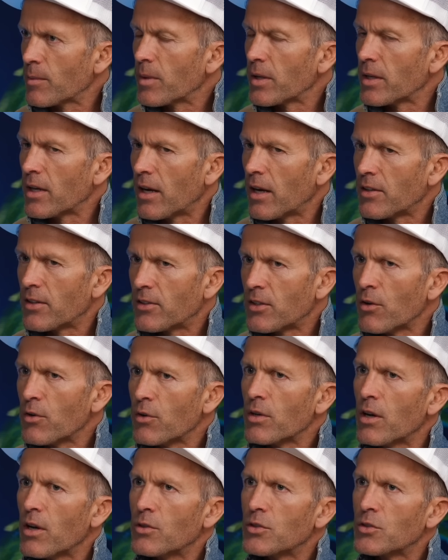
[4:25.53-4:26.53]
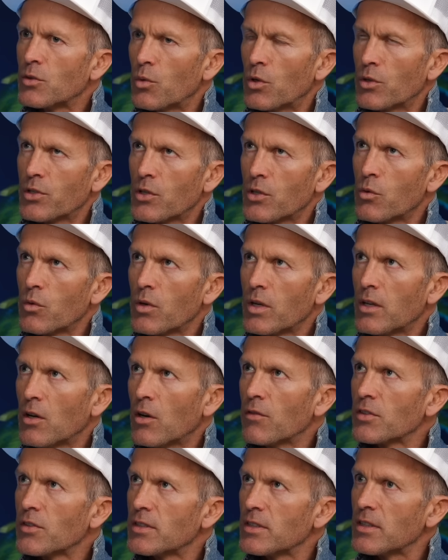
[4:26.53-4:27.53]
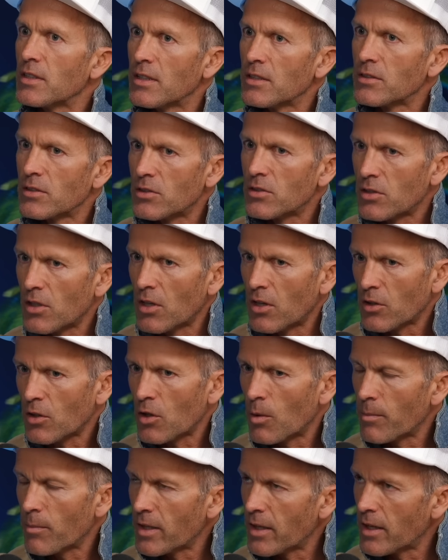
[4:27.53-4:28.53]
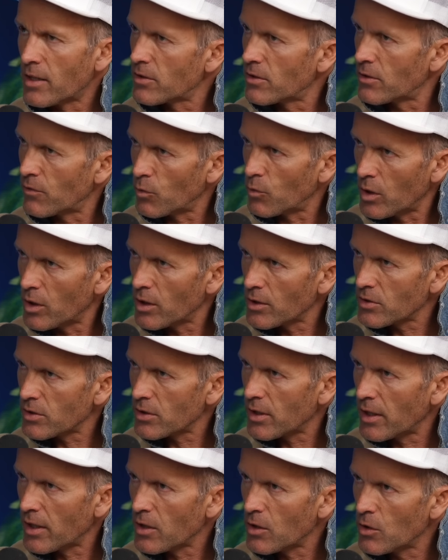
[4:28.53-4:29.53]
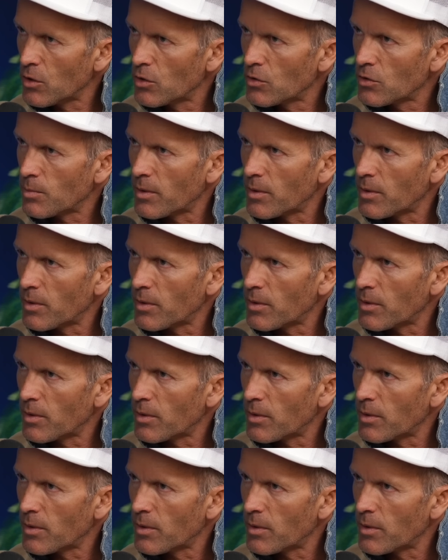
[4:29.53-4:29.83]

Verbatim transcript: But I don't know to what degree. Obviously, there's a certain combination of words that I use,